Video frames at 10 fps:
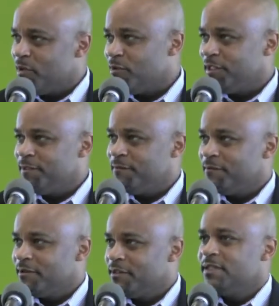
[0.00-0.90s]

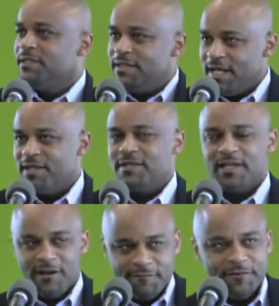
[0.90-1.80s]
Poley,
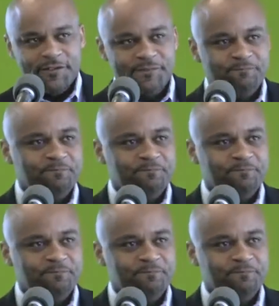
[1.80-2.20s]
Dennis Humphreys.